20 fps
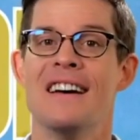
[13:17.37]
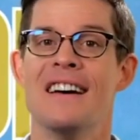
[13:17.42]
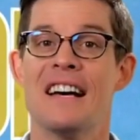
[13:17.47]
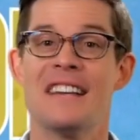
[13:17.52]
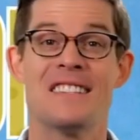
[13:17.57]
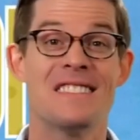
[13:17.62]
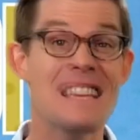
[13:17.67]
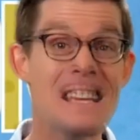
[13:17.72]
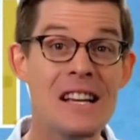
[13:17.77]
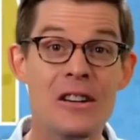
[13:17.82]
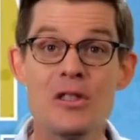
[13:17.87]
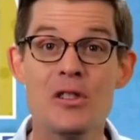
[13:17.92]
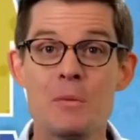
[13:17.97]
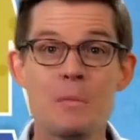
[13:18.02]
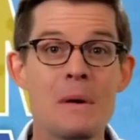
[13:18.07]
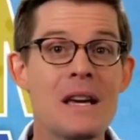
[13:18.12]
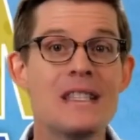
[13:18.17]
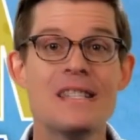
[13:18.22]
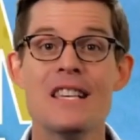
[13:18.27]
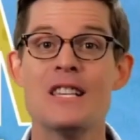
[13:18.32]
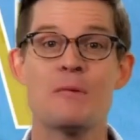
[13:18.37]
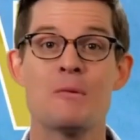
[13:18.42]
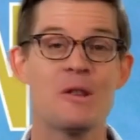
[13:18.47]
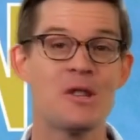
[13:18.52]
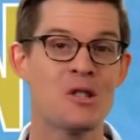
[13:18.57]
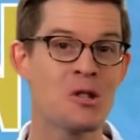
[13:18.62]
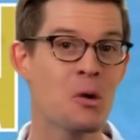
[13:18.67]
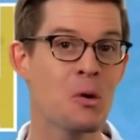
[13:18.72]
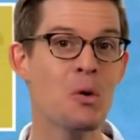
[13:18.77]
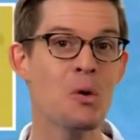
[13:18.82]
A single species
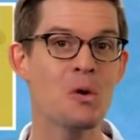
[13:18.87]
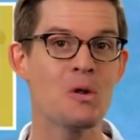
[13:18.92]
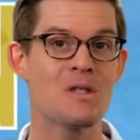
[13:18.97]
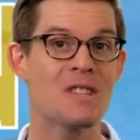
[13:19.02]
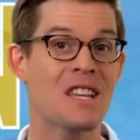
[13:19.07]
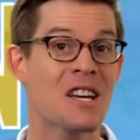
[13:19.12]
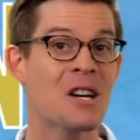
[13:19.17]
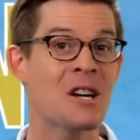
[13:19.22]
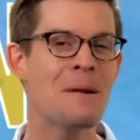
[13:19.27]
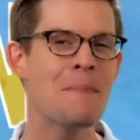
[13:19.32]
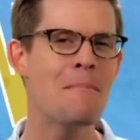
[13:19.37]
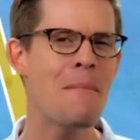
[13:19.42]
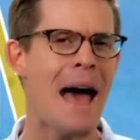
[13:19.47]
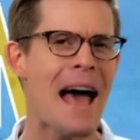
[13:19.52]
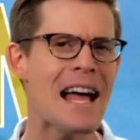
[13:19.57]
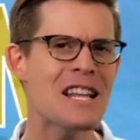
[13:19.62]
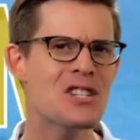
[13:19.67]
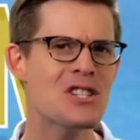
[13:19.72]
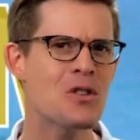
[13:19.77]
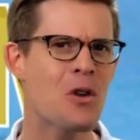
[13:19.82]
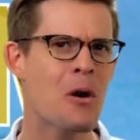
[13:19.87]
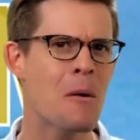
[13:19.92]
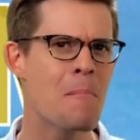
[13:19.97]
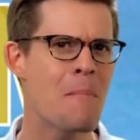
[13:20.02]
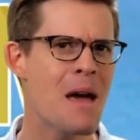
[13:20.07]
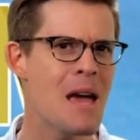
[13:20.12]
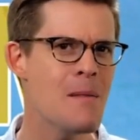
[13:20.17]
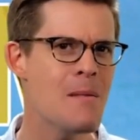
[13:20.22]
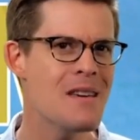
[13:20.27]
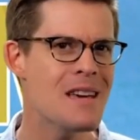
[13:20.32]
with tools that could match or
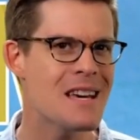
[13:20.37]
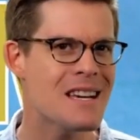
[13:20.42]
maybe